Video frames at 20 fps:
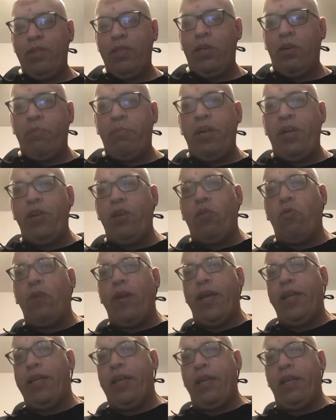there'd be no
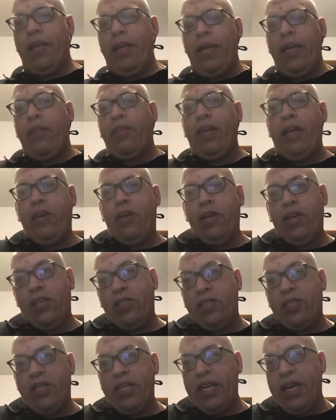way that anything
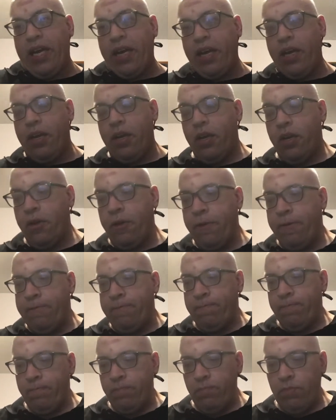could stick.
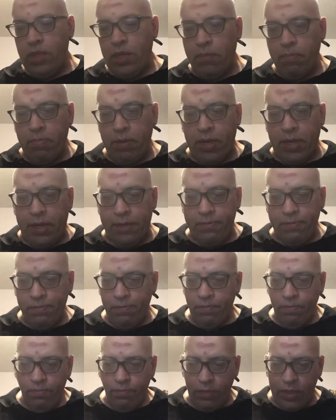But
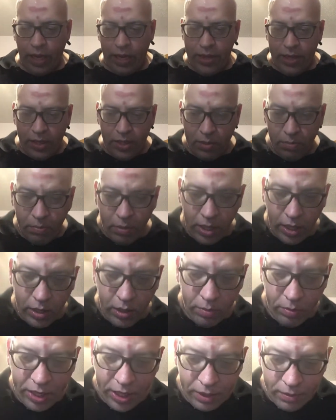it doesn't
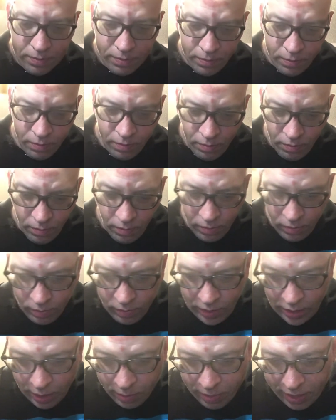bother me.
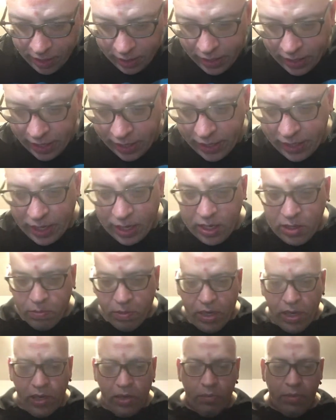I mean, it does
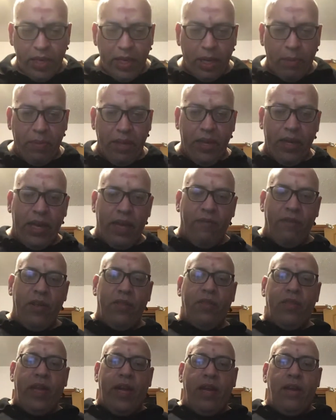bother me. I mean,
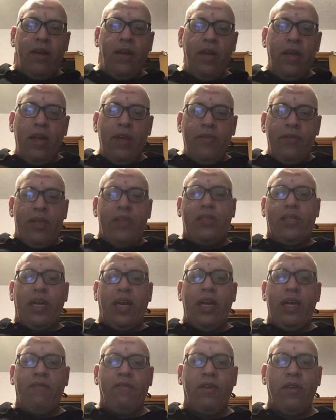everything, this
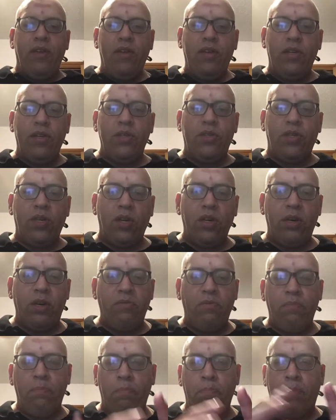kind of
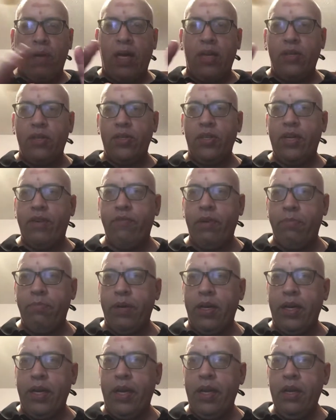concern bothers
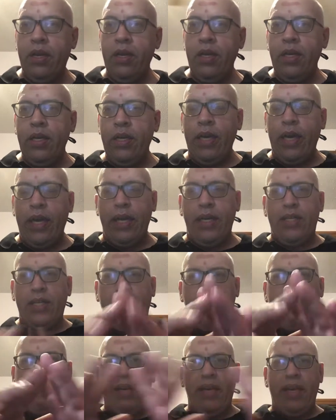everybody.
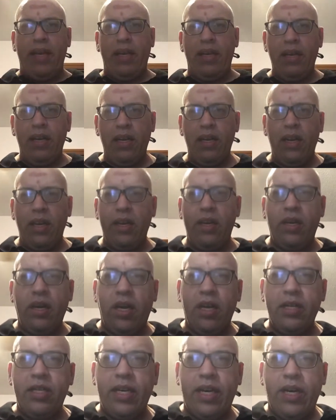Anytime you get in
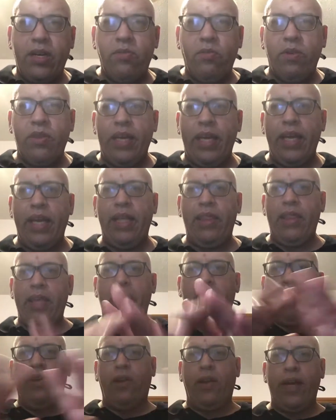contact with
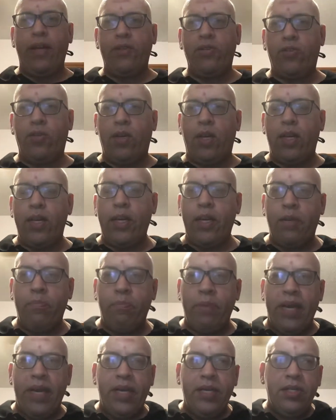anything
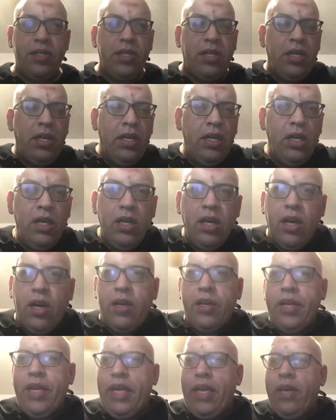electronic based
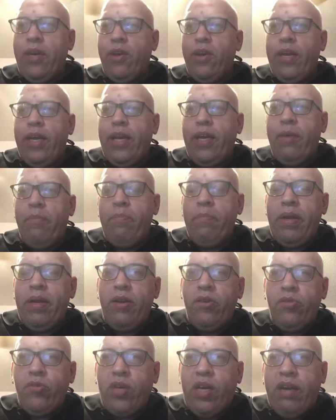on the internet,
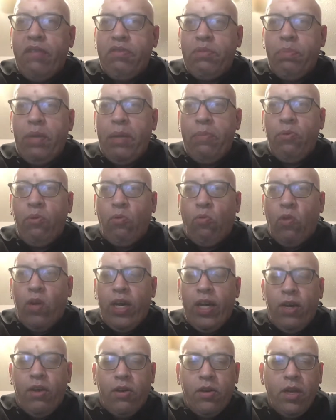it drives people
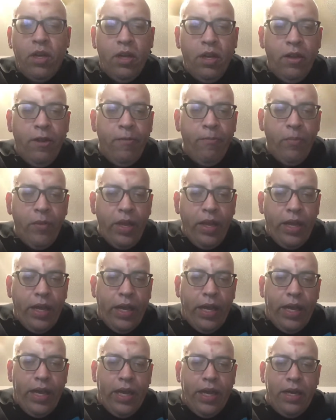wild.
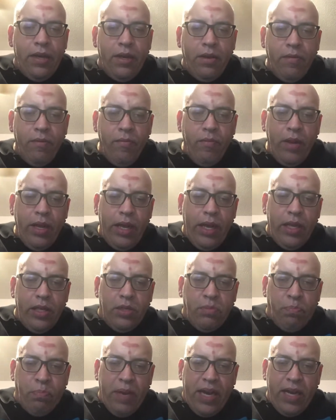And
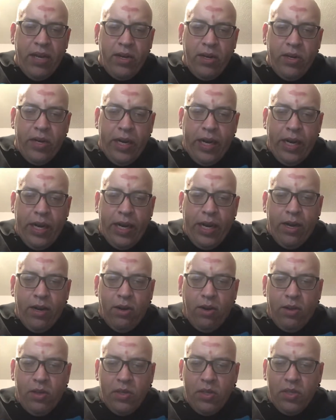it's better to
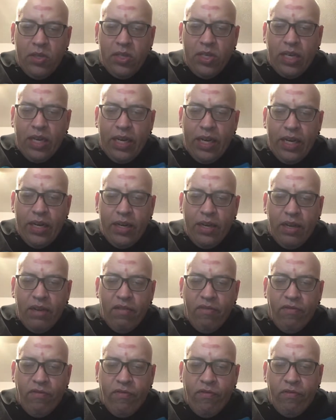err on the side
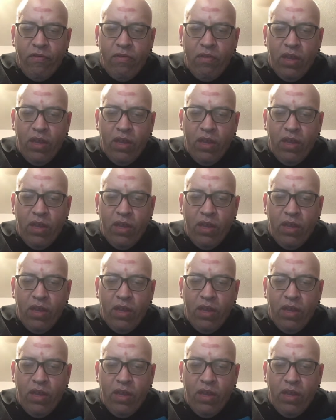of